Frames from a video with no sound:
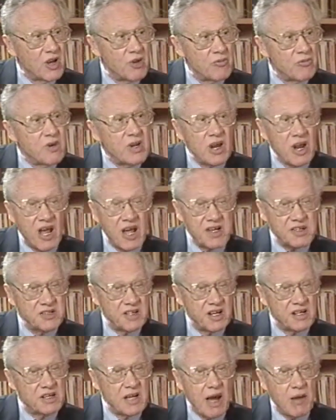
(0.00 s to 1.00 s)
realizing
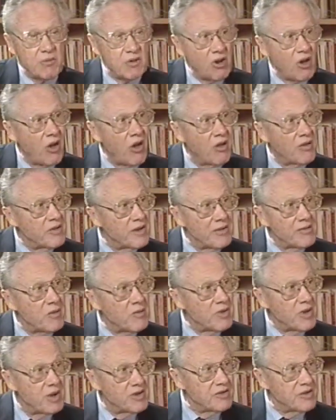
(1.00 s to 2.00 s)
that God will never
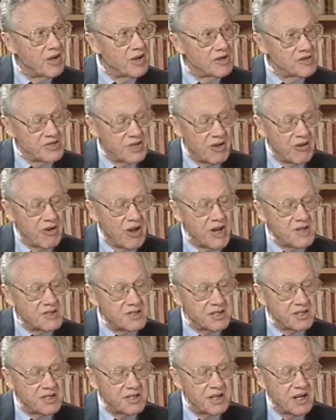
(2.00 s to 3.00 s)
be outdone in
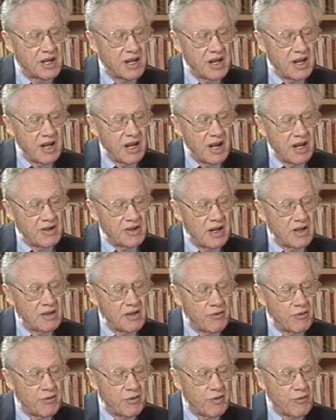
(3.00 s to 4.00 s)
generosity. And
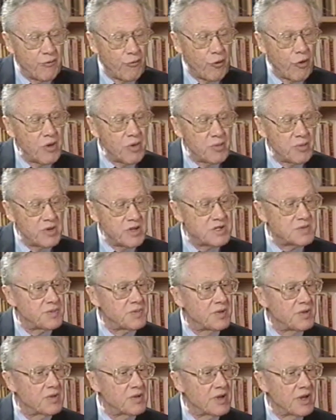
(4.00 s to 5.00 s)
then the fourth
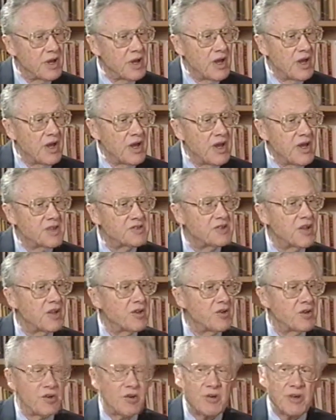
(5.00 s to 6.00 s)
principle is that
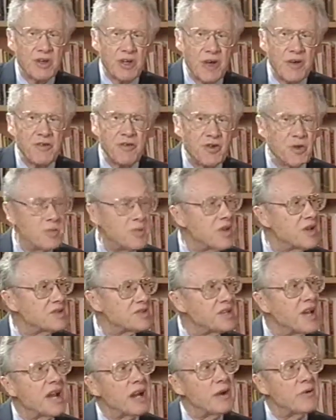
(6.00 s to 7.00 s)
your gift should be a
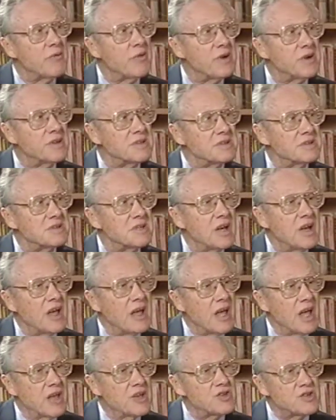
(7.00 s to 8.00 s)
sacrifice.
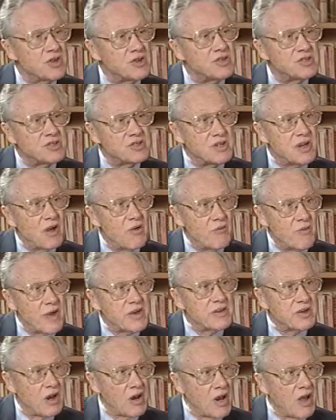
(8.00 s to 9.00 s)
It should
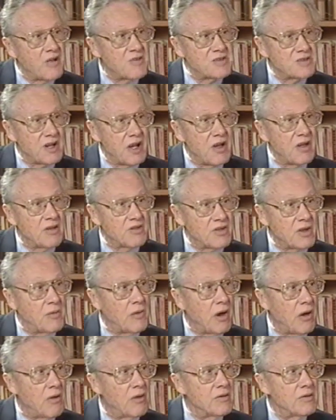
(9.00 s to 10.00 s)
affect our lifestyle
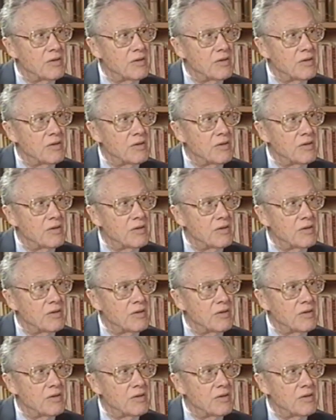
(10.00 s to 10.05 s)
somehow.